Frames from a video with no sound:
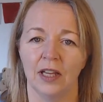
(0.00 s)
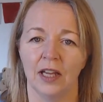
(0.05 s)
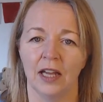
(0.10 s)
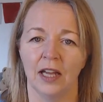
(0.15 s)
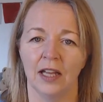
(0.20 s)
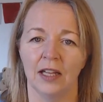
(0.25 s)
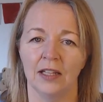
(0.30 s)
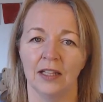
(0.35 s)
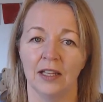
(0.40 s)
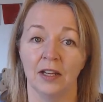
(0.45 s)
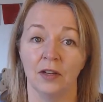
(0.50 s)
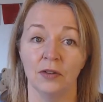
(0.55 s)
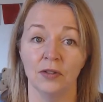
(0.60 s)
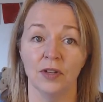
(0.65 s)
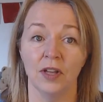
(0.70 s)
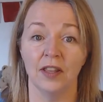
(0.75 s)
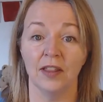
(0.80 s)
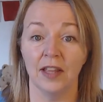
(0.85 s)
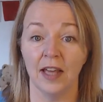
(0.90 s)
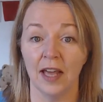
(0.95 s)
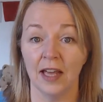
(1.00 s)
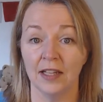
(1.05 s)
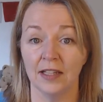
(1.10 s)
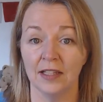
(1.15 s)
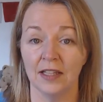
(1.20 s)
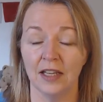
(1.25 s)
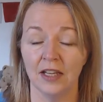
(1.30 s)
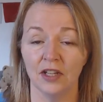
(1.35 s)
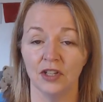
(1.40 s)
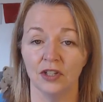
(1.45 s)
and I also had the head
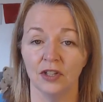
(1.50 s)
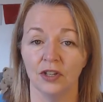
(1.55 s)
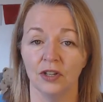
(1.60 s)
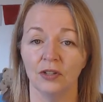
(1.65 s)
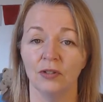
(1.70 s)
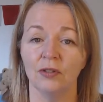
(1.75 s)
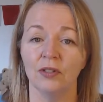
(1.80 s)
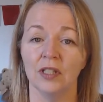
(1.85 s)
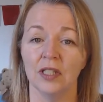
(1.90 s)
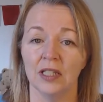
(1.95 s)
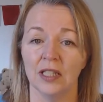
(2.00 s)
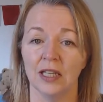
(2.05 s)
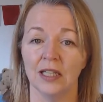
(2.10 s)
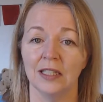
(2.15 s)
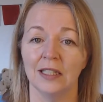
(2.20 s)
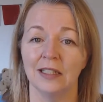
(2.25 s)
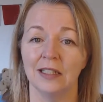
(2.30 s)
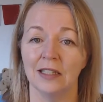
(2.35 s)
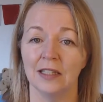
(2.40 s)
teacher who decided